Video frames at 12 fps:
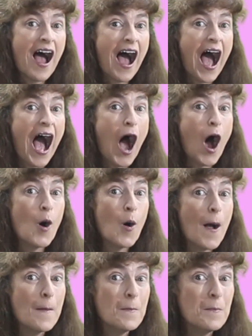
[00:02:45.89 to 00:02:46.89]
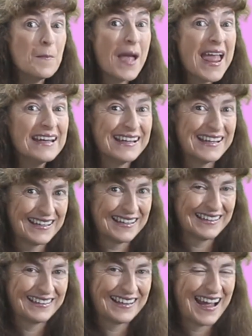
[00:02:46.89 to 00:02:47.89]
how many
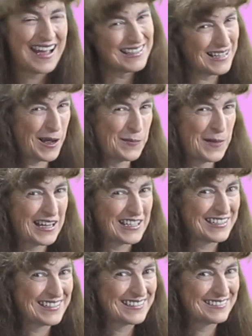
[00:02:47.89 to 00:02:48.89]
as how much.